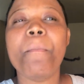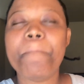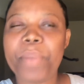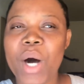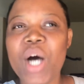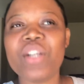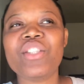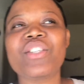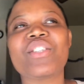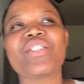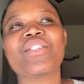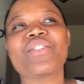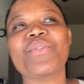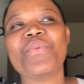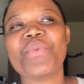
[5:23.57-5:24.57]

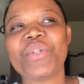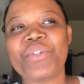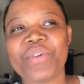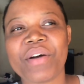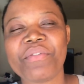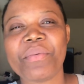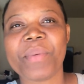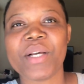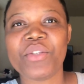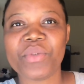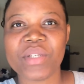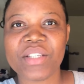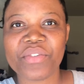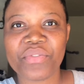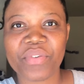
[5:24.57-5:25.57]
but we'll travel by
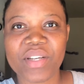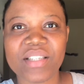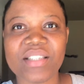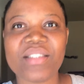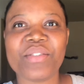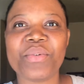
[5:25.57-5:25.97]
21st